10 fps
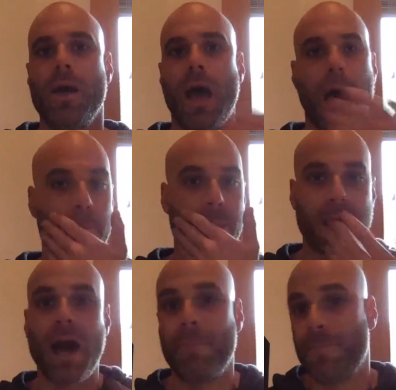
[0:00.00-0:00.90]
A big
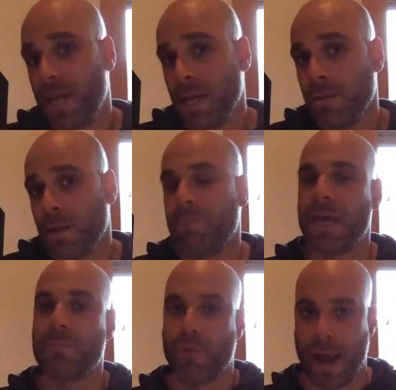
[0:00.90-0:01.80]
company, a
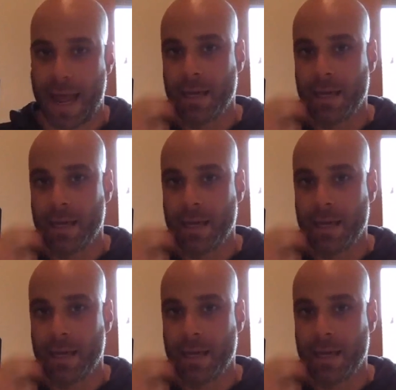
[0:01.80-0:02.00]
big brand,